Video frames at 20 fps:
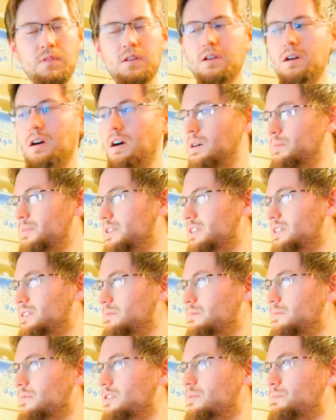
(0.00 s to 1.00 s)
Comet
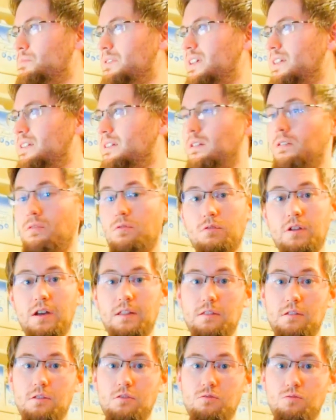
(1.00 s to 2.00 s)
speed, or
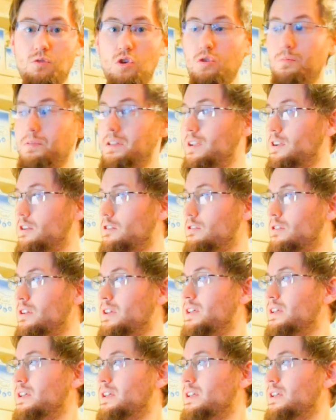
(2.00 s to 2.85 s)
rather strobe here.